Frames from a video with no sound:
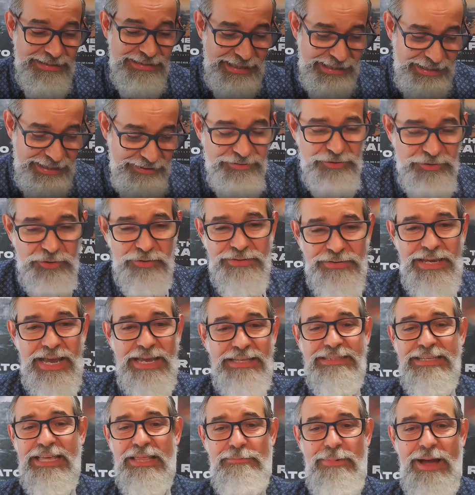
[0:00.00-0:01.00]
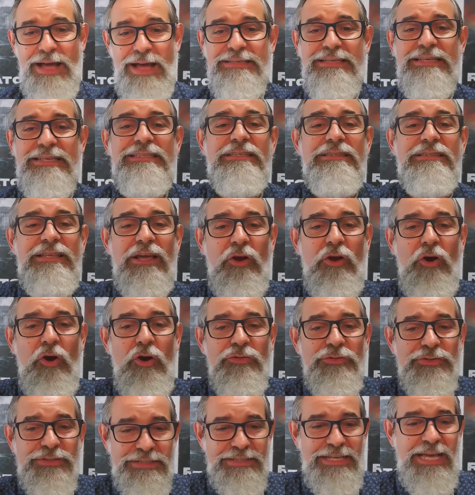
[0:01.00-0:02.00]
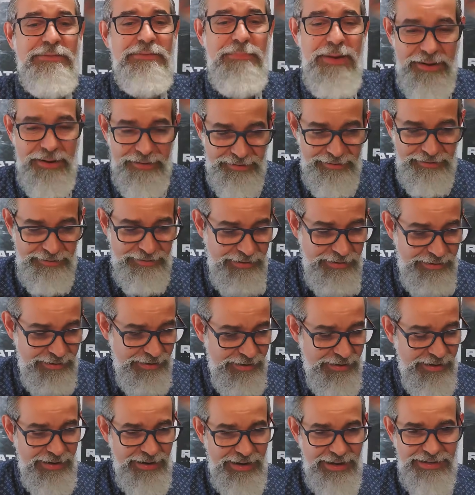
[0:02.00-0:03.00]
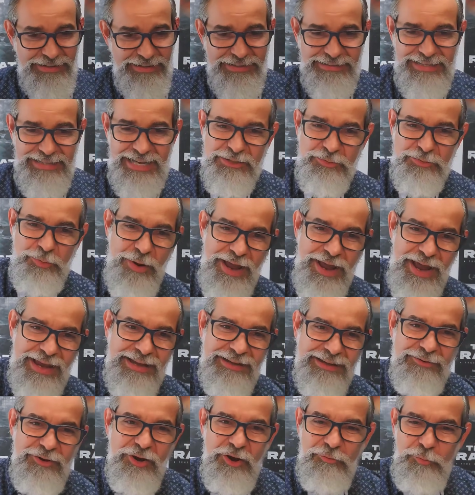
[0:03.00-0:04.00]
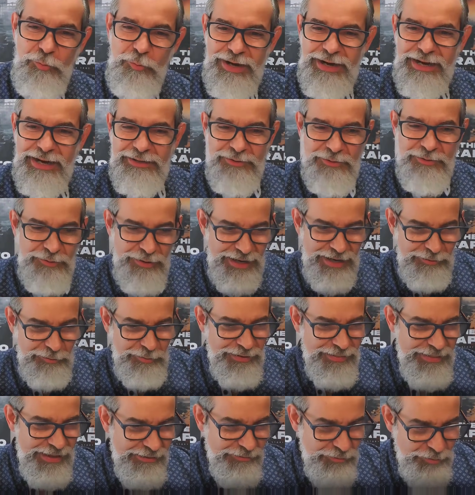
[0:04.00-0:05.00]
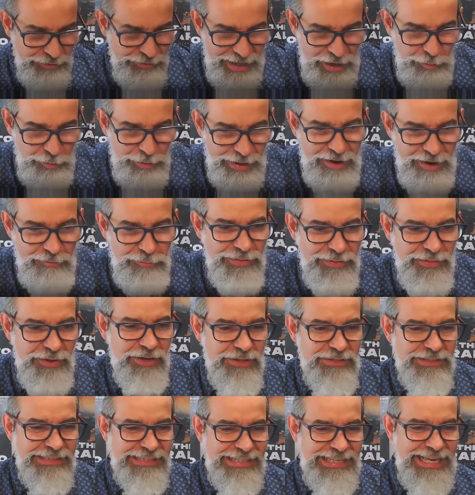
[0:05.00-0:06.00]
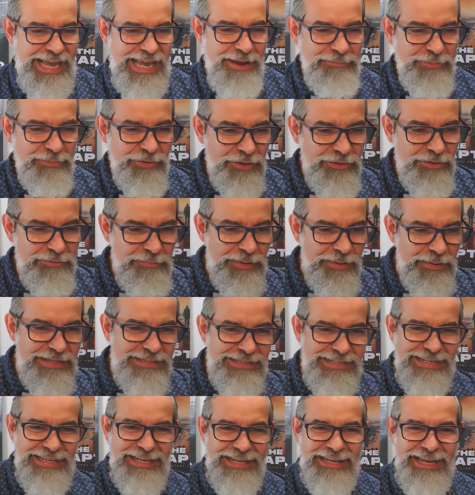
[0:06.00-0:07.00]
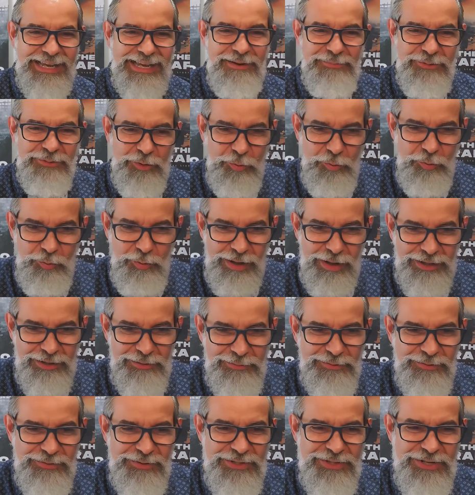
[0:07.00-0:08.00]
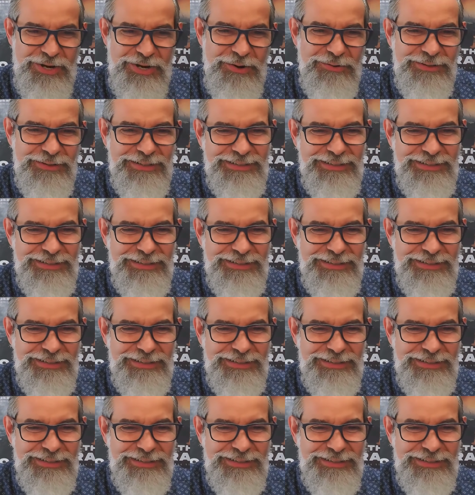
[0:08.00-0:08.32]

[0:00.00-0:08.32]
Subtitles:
And if society advances, the countries get better. That's why I love what I do. And today we have with us Kempton Presley. Kempton, welcome to the show.